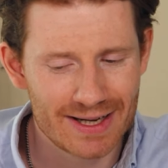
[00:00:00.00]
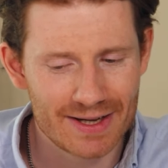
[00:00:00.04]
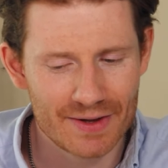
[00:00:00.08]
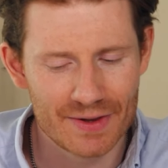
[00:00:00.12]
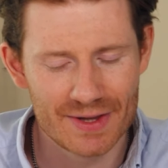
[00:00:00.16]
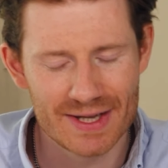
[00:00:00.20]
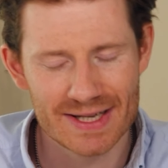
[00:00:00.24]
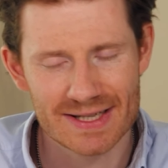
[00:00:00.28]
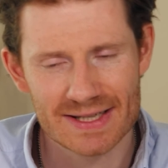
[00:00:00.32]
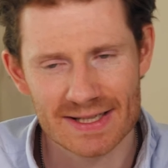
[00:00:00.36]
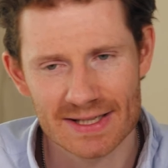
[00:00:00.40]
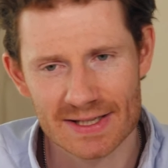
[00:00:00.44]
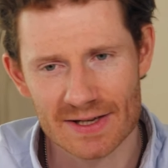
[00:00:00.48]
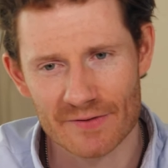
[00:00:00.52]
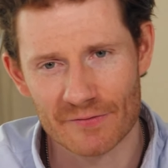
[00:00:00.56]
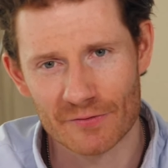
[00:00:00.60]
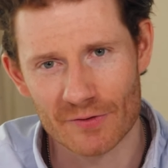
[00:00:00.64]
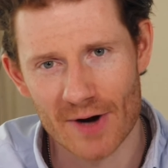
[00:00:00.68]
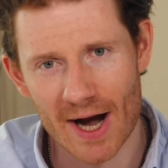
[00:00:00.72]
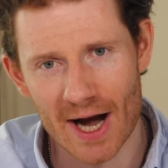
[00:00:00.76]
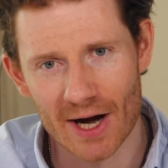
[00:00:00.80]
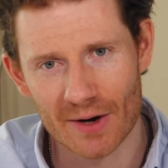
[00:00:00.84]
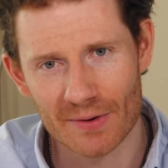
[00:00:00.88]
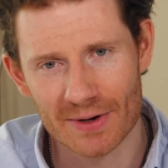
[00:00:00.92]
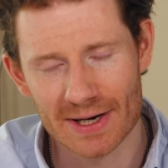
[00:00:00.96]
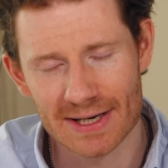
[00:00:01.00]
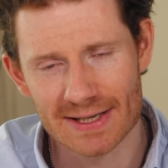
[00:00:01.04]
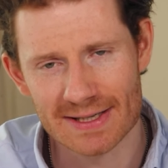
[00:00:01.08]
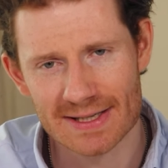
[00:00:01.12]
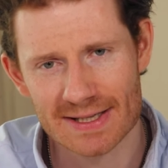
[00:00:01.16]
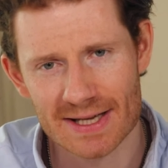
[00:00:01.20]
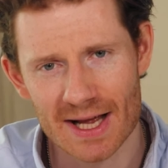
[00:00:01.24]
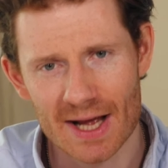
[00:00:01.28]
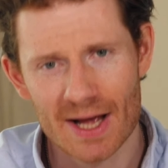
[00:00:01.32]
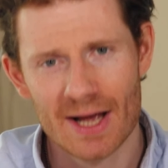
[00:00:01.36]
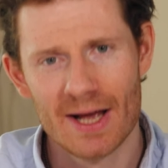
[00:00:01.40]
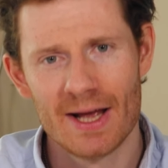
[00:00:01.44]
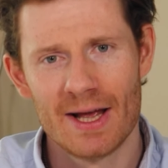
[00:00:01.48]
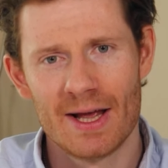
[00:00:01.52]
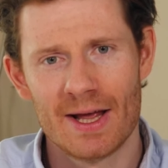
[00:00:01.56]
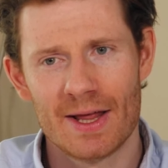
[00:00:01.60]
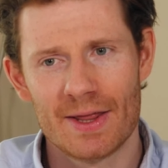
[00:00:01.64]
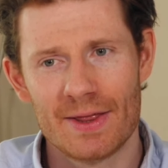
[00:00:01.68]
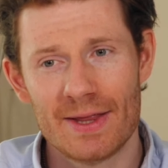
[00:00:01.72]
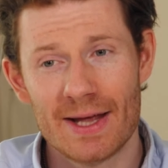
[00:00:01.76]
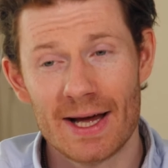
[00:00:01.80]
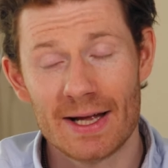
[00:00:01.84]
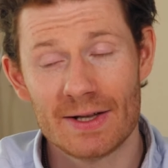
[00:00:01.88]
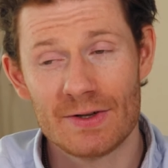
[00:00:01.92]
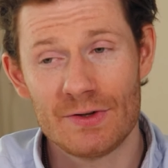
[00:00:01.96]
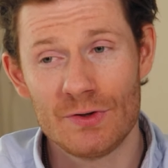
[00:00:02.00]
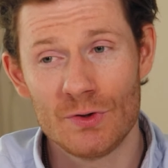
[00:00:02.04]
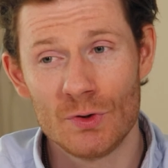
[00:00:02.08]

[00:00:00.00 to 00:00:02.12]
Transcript: This is a fragrance that